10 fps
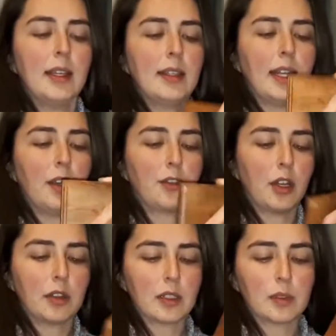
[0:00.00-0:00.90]
Then I've
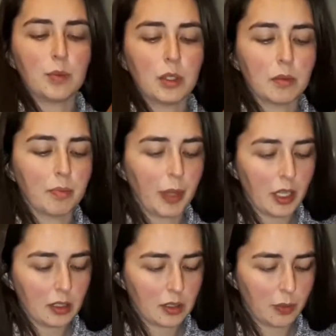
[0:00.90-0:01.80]
got this wooden
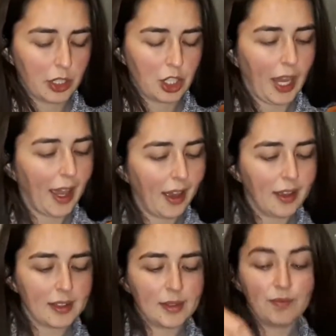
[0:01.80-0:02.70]
box, which
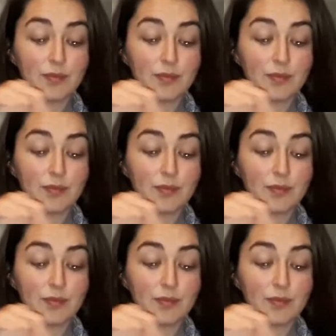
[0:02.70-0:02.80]
has,